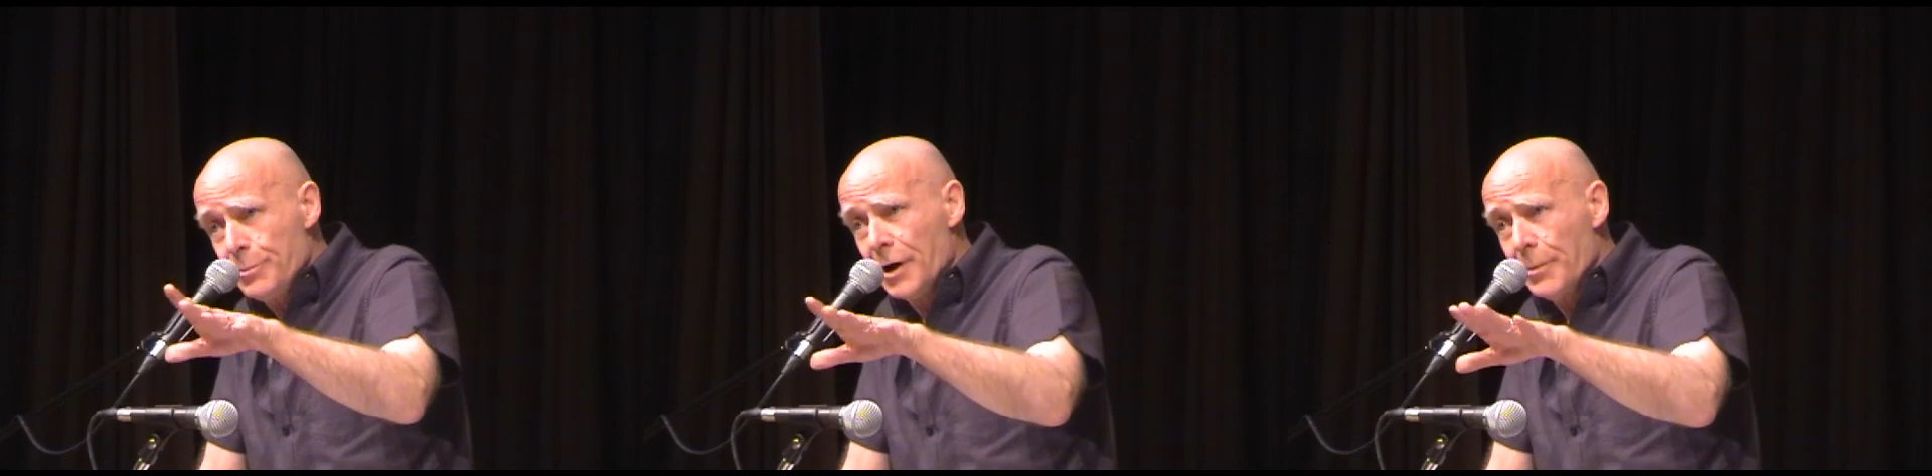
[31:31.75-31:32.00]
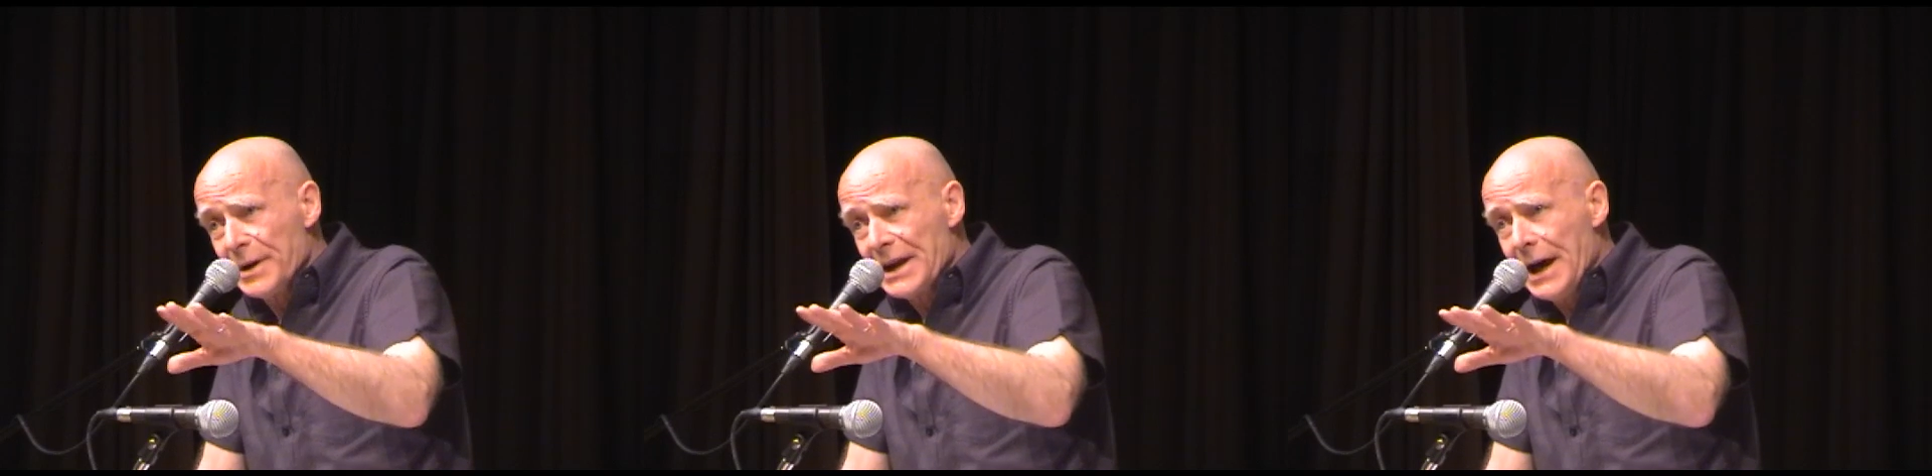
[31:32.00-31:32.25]

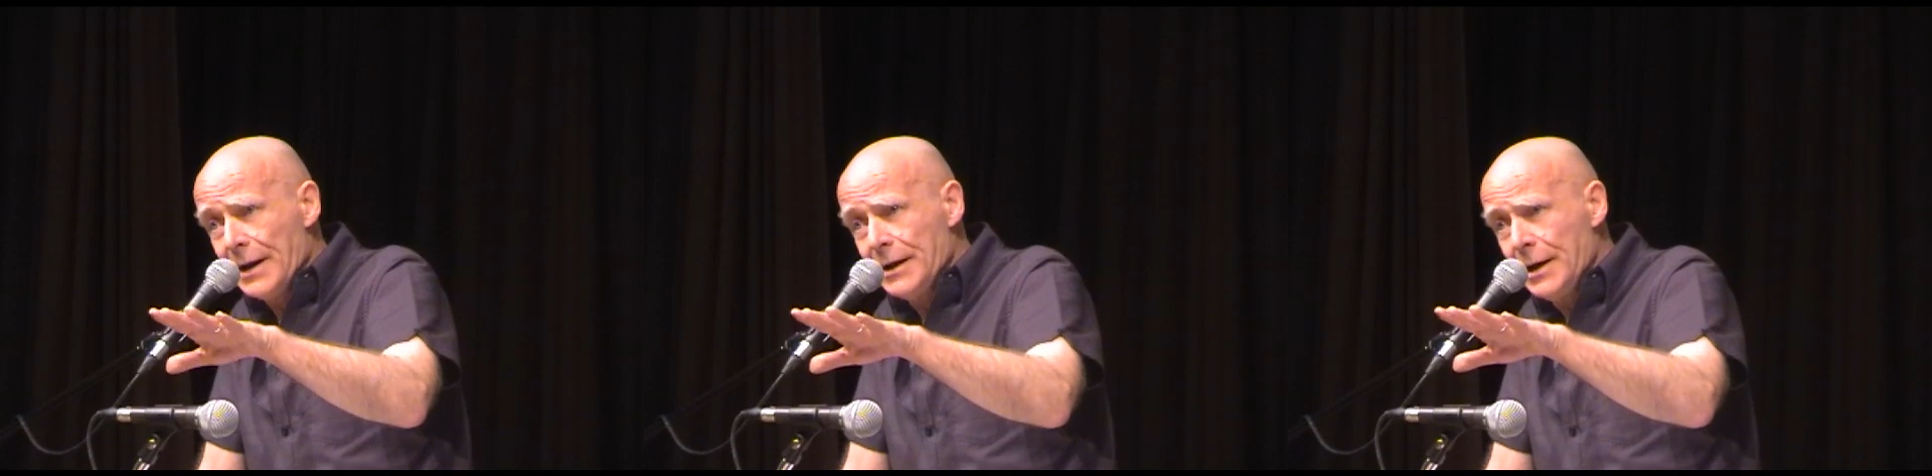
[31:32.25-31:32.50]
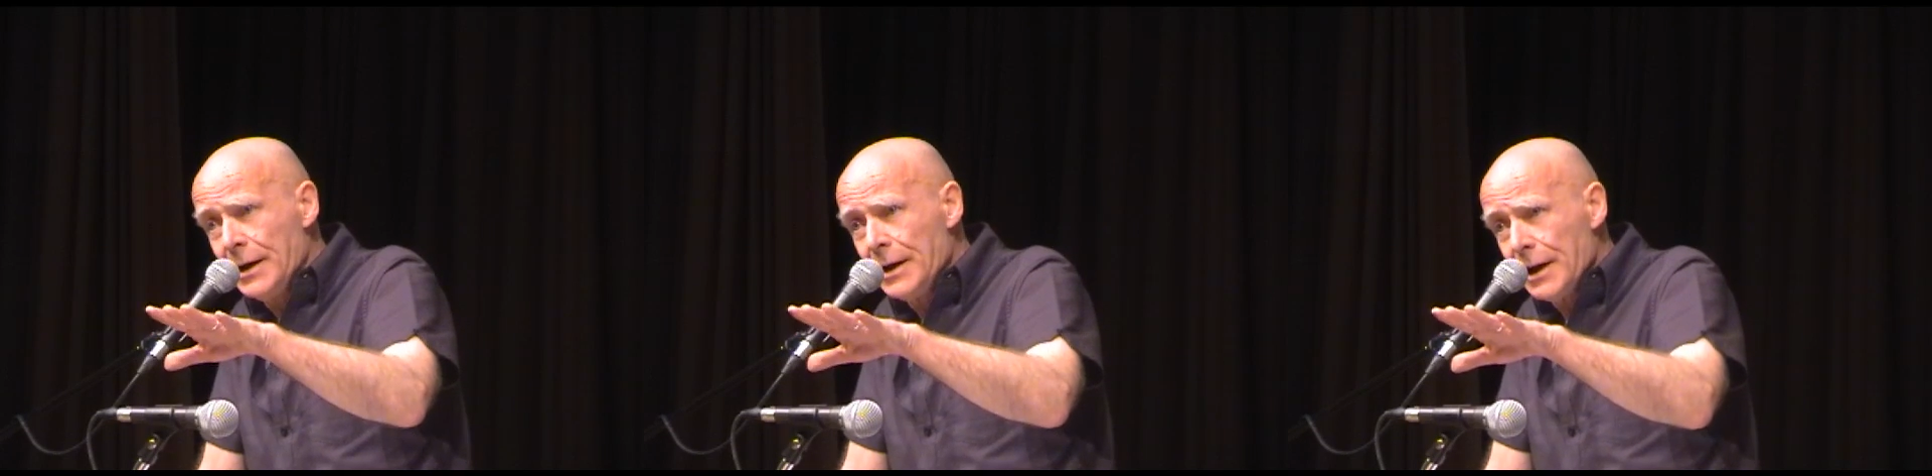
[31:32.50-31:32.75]

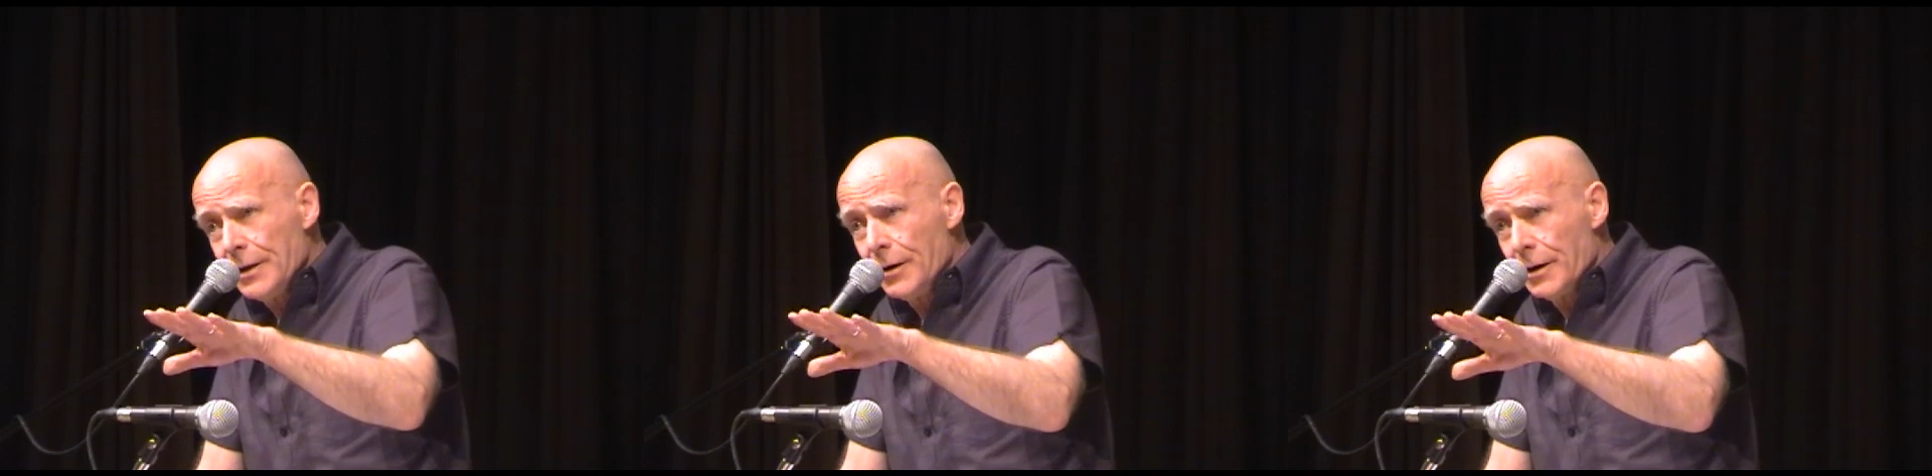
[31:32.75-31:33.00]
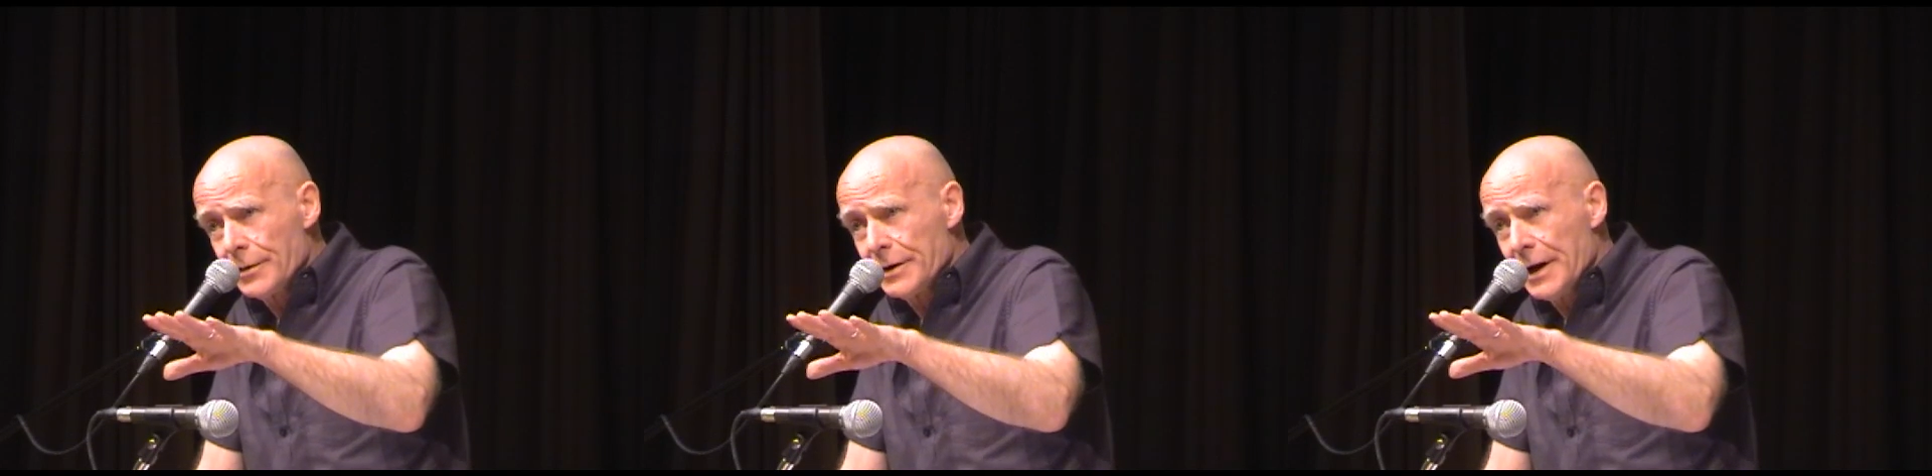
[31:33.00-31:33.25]
propaganda, in
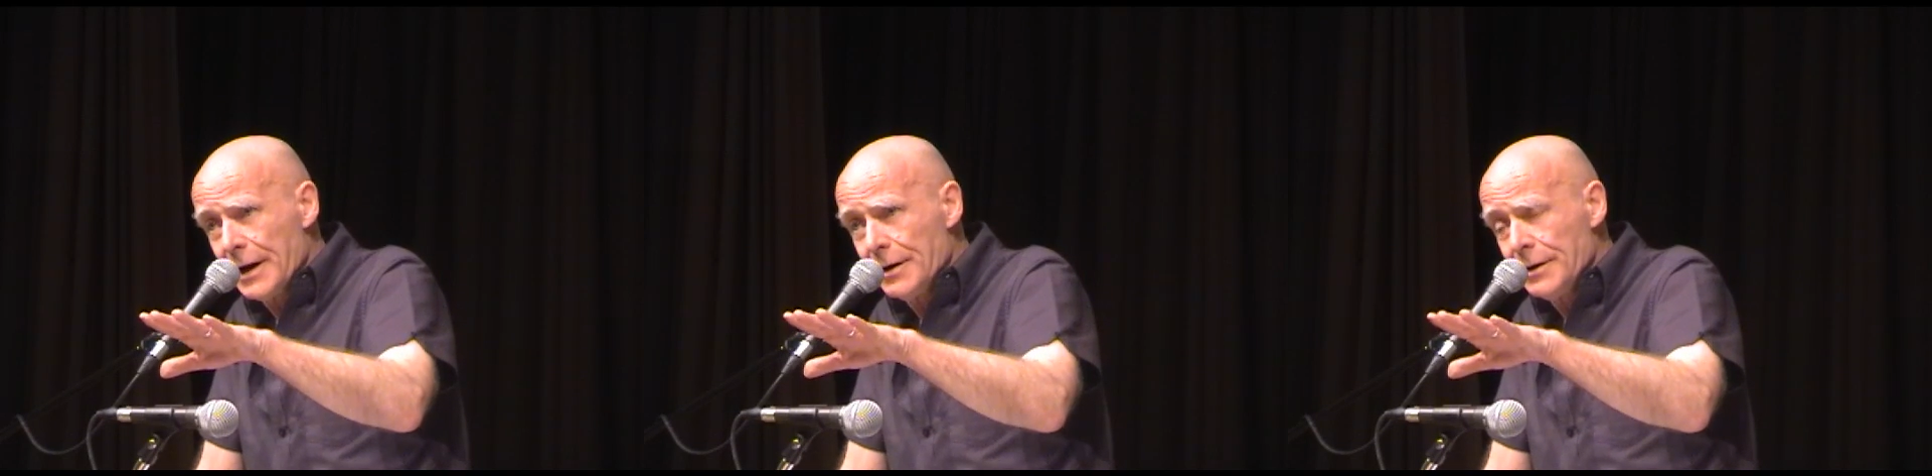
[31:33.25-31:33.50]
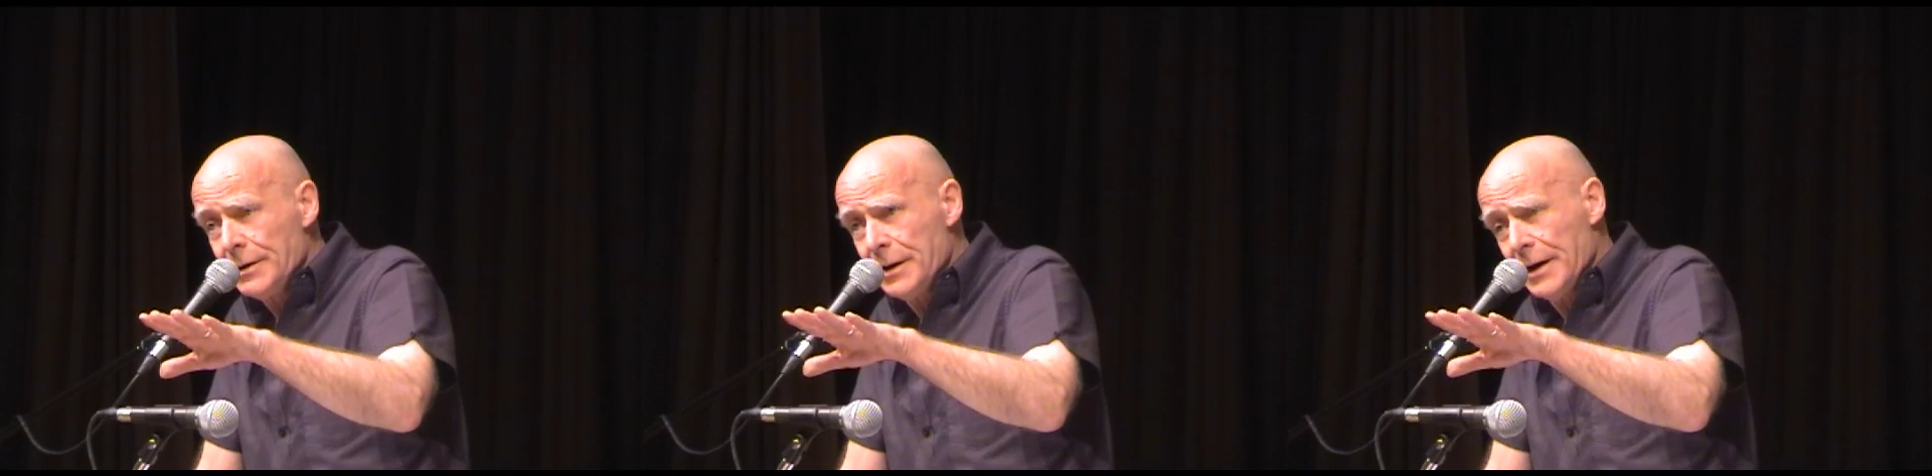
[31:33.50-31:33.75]
Northern Ireland